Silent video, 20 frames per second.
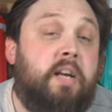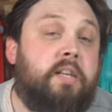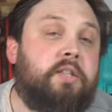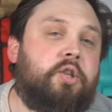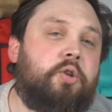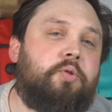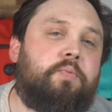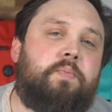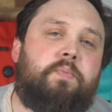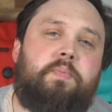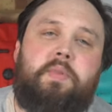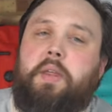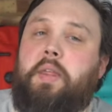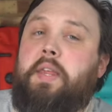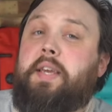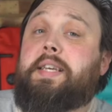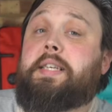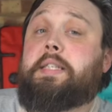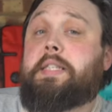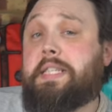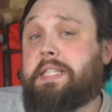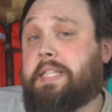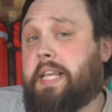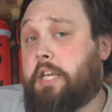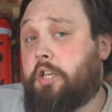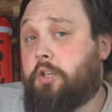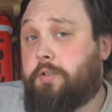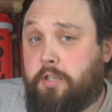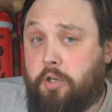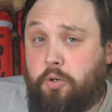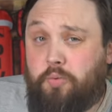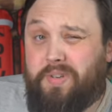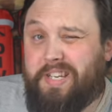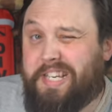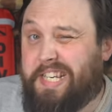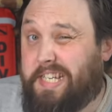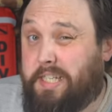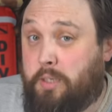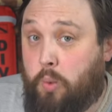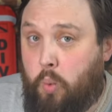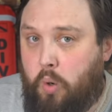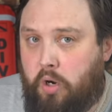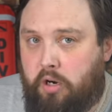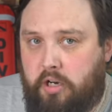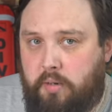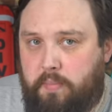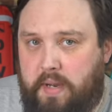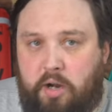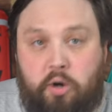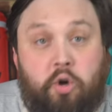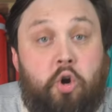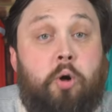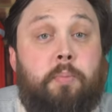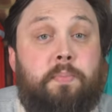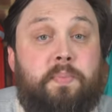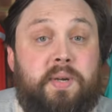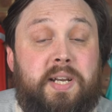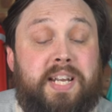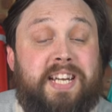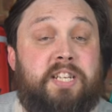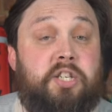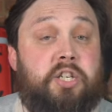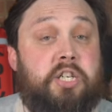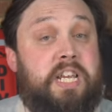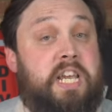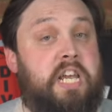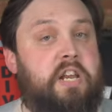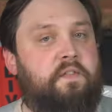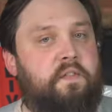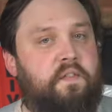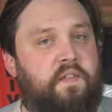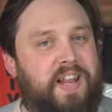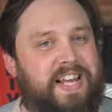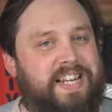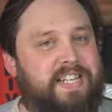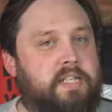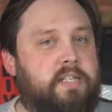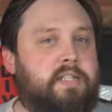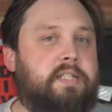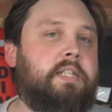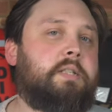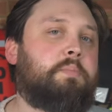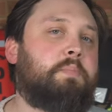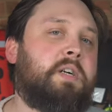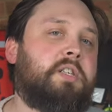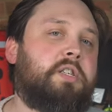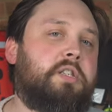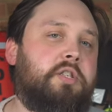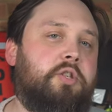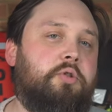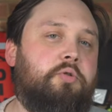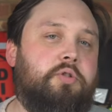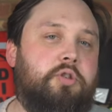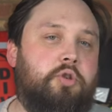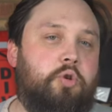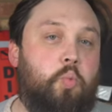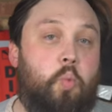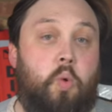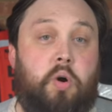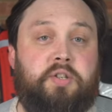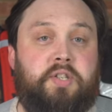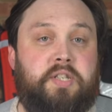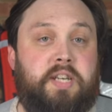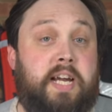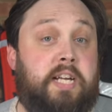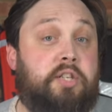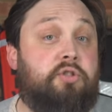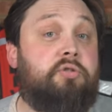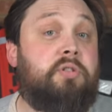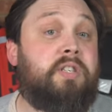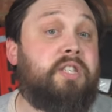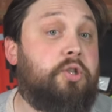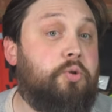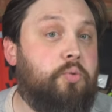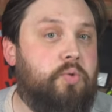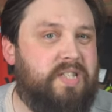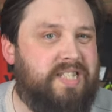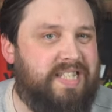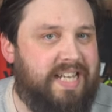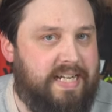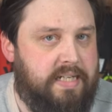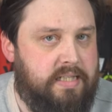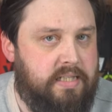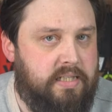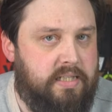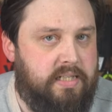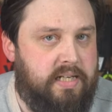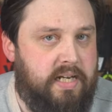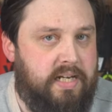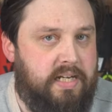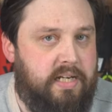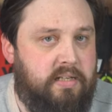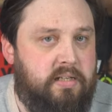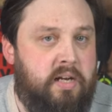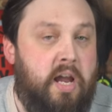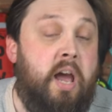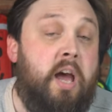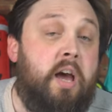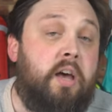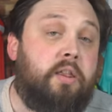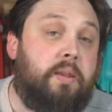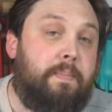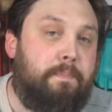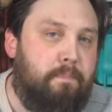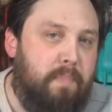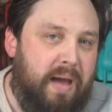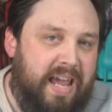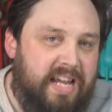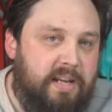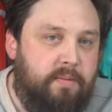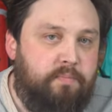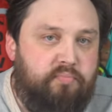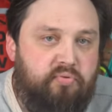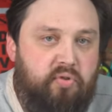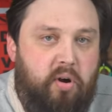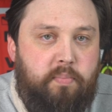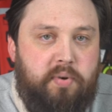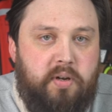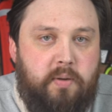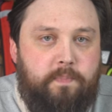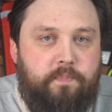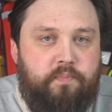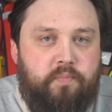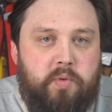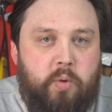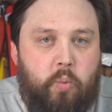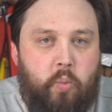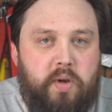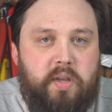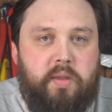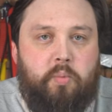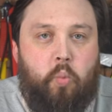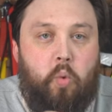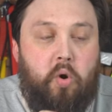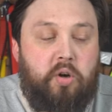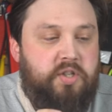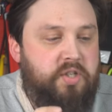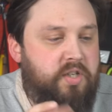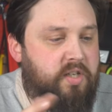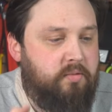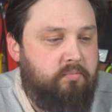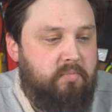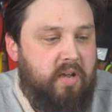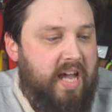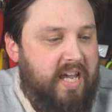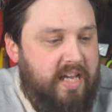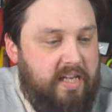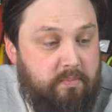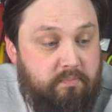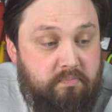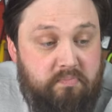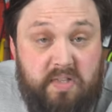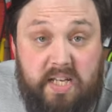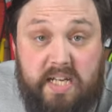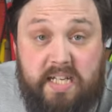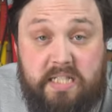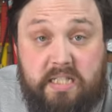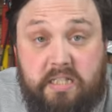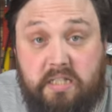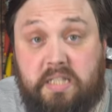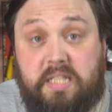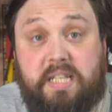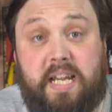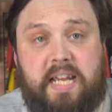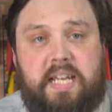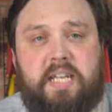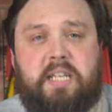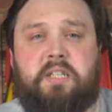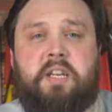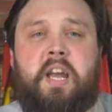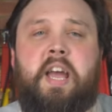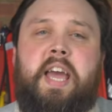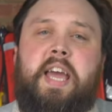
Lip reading: So the thing is that you don't need to worry about combination inflators as much as you do washing a traditional second stage. The main problem with washing a second stage